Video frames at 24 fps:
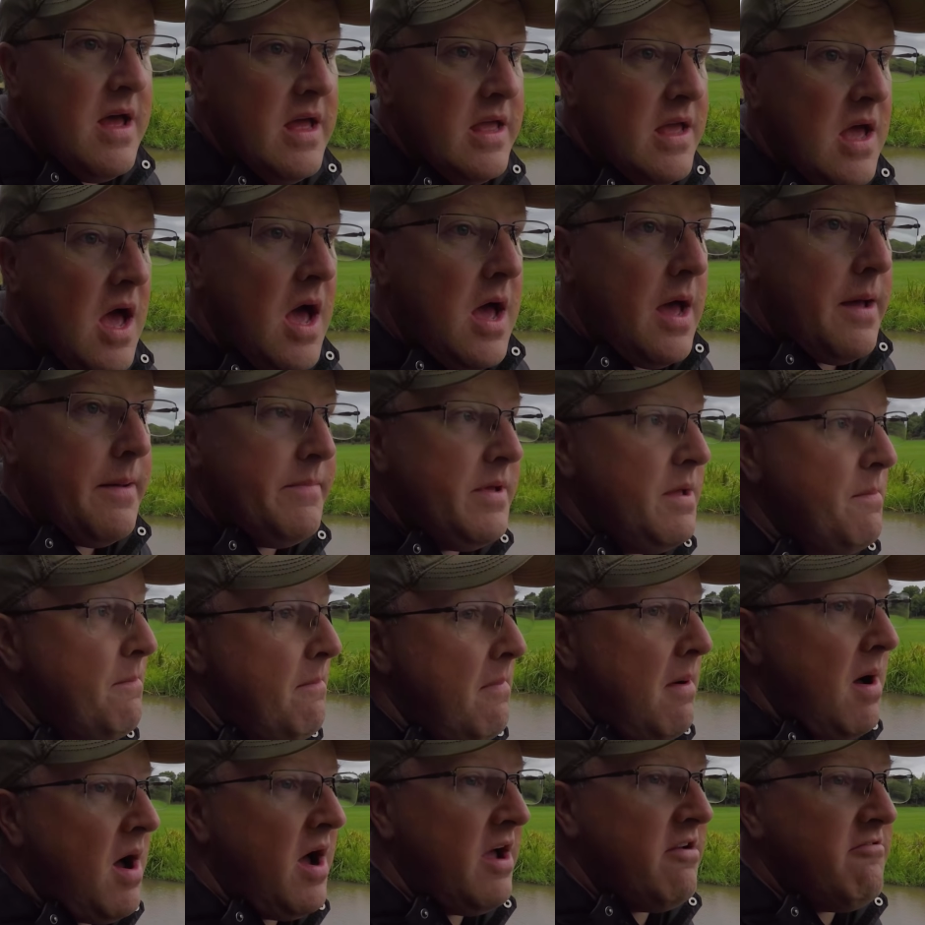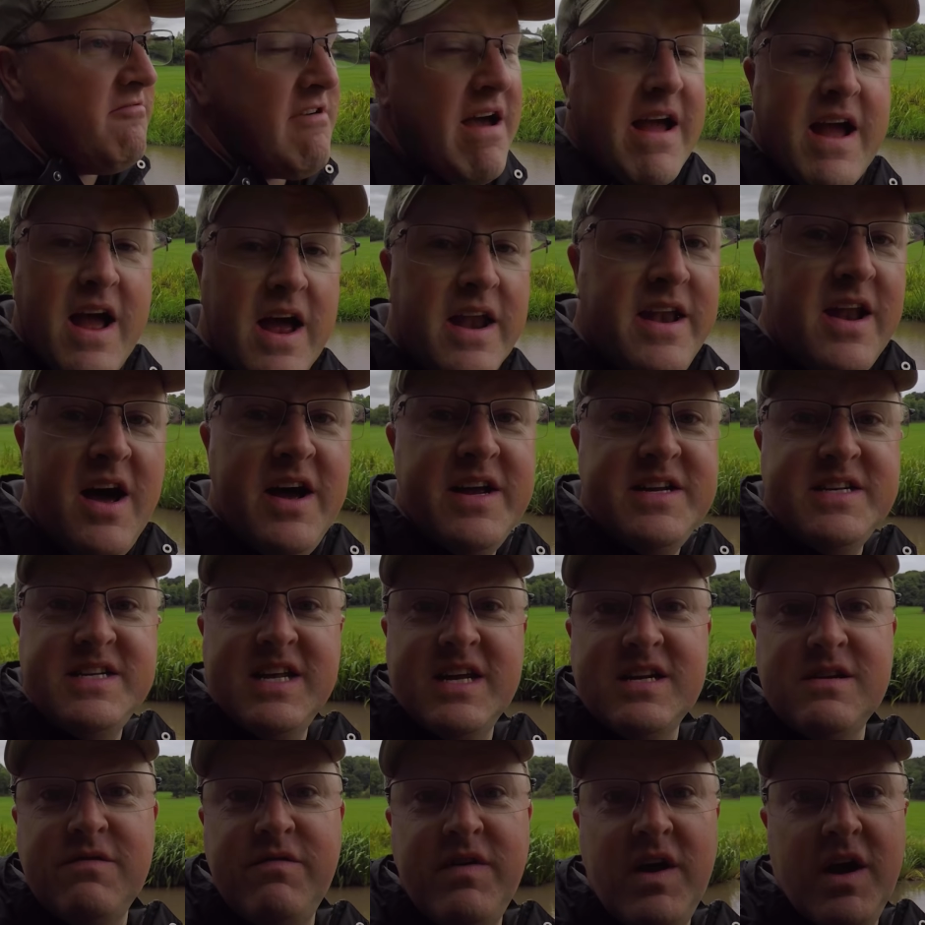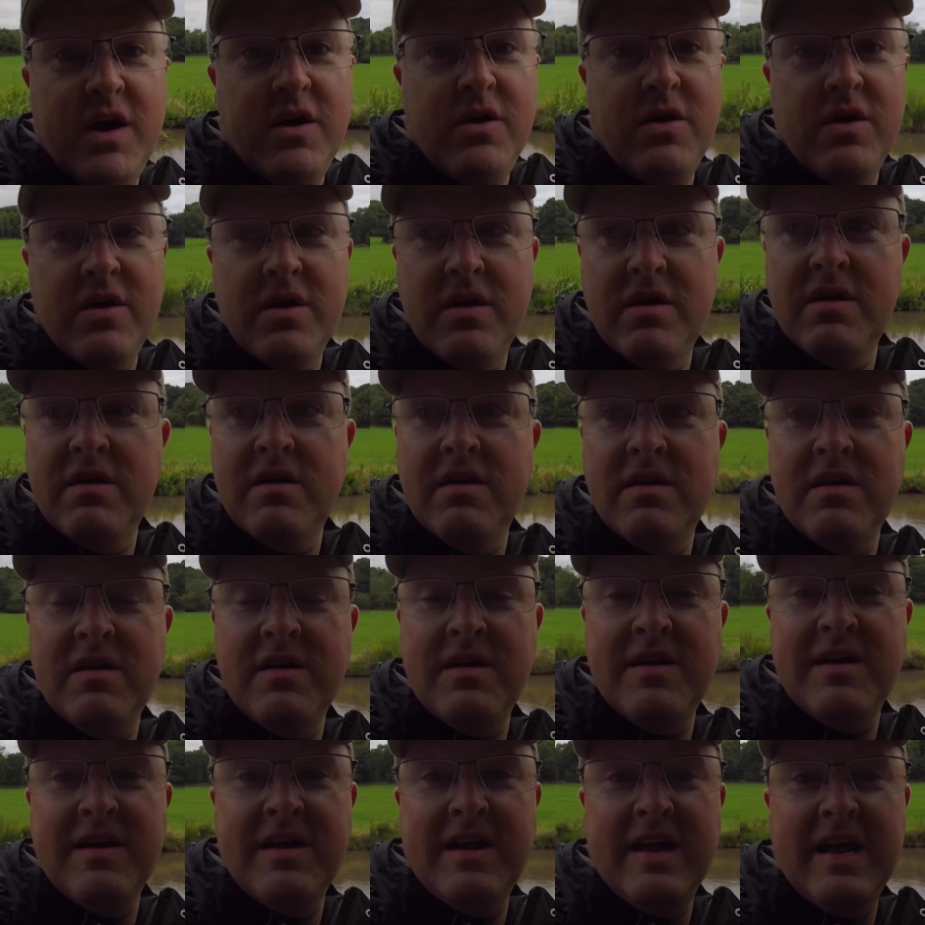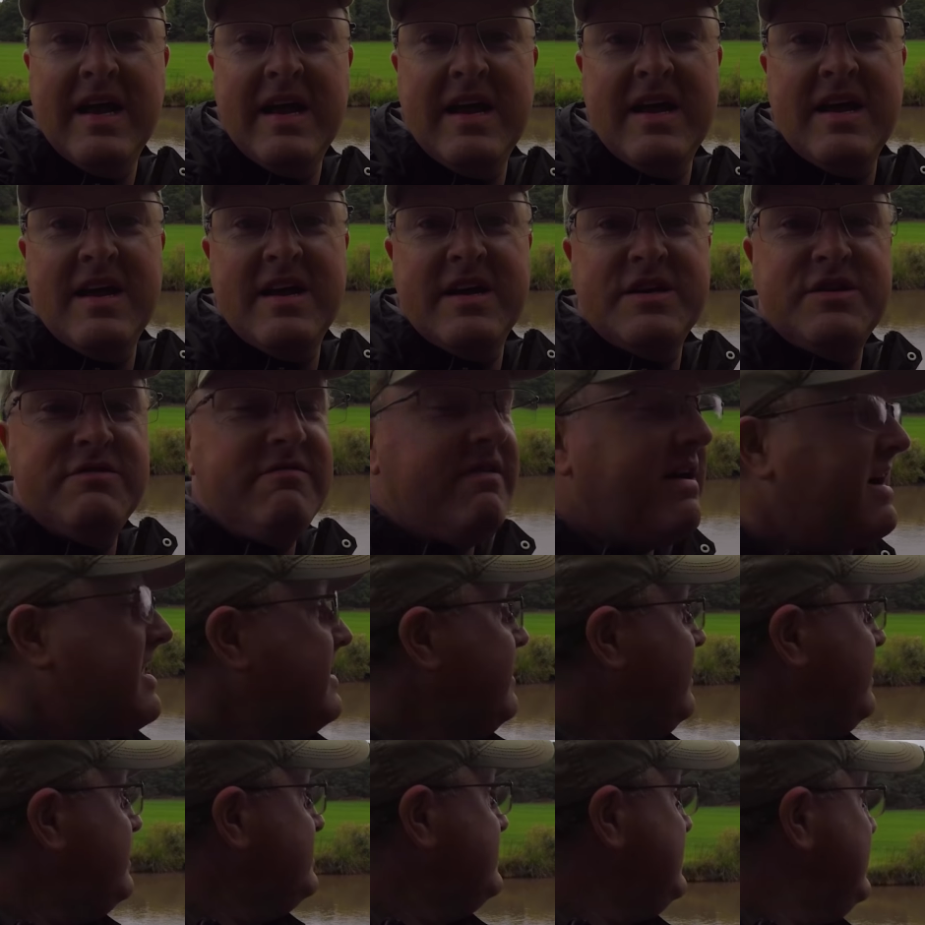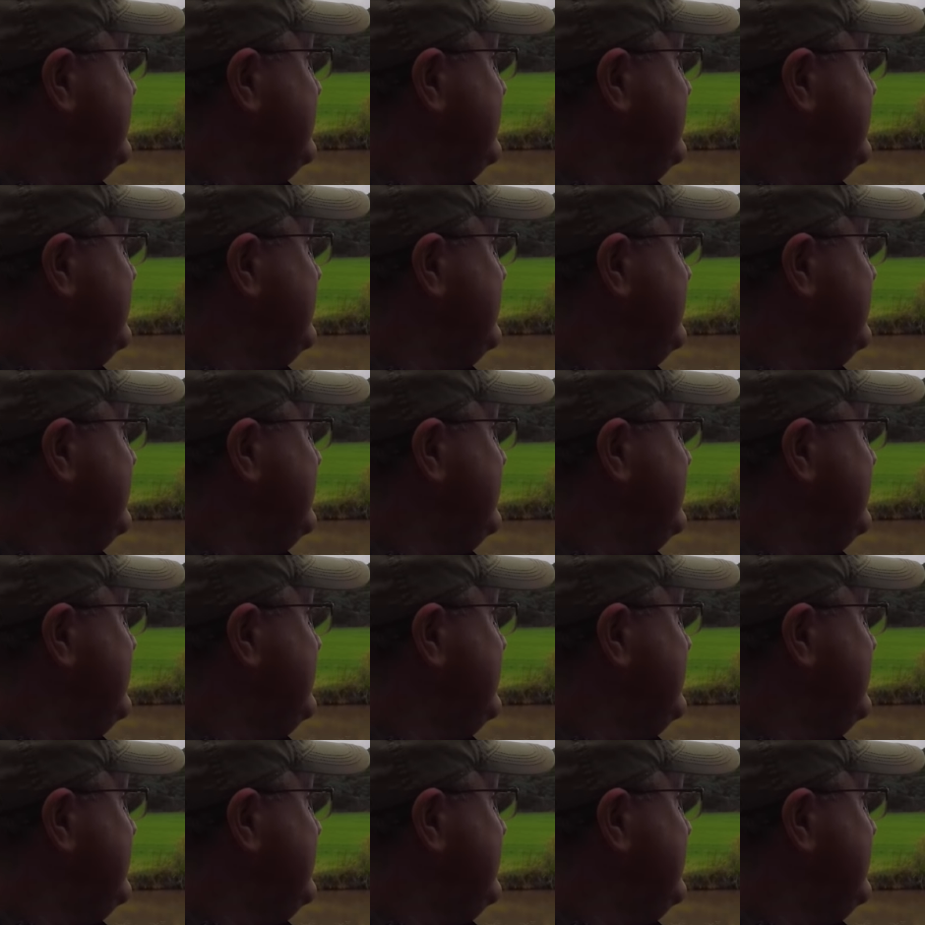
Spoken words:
You might recognise this view. Do you recognise it